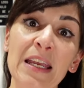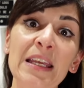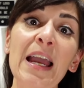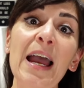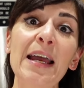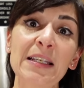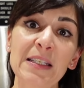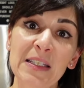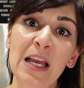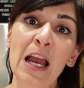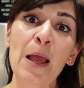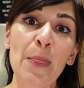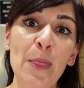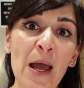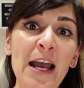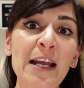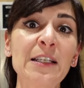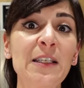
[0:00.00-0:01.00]
Yes,
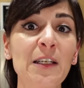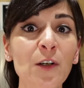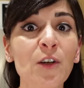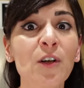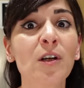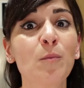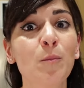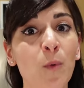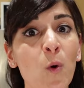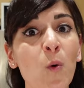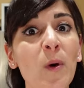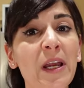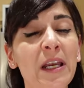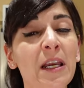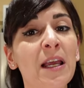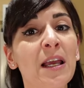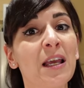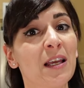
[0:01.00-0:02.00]
and that's a good
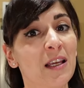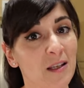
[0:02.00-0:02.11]
point. And they're